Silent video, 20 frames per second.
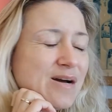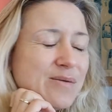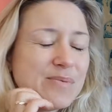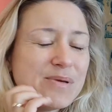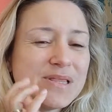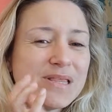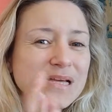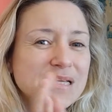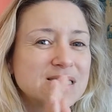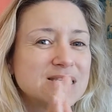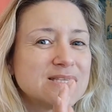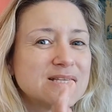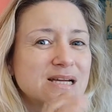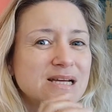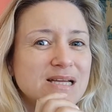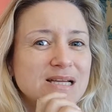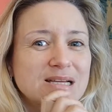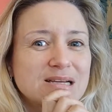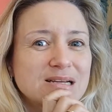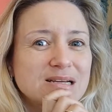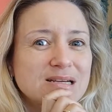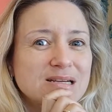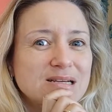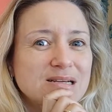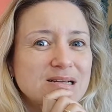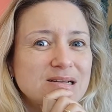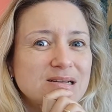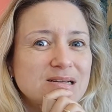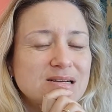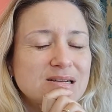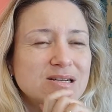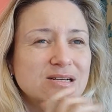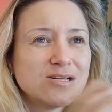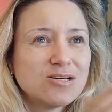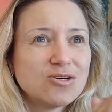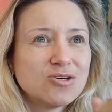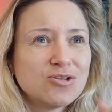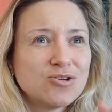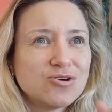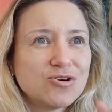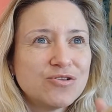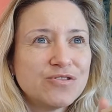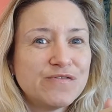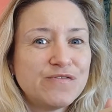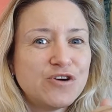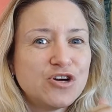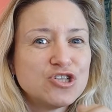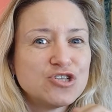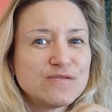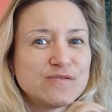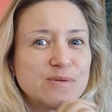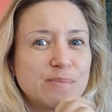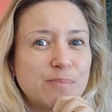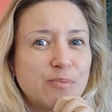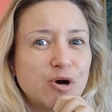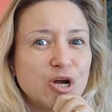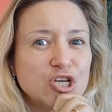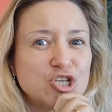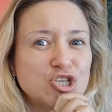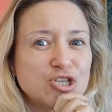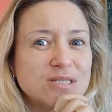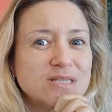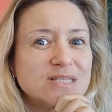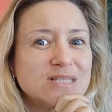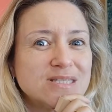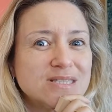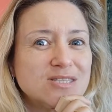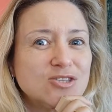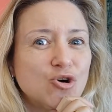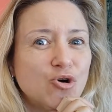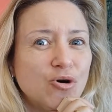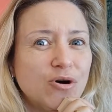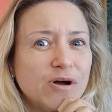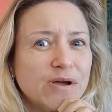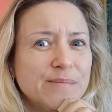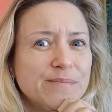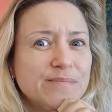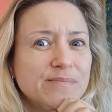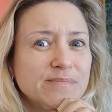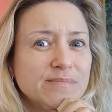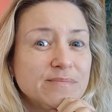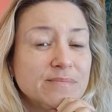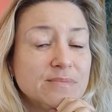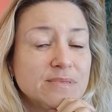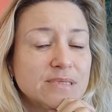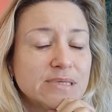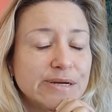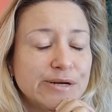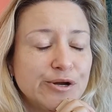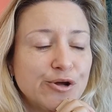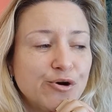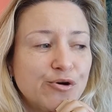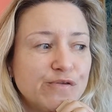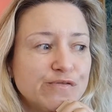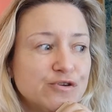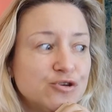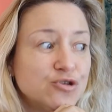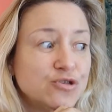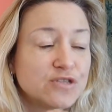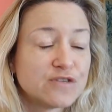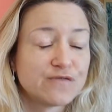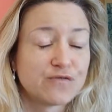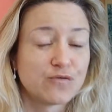But that's like on the verge of depression time, Sunday afternoons.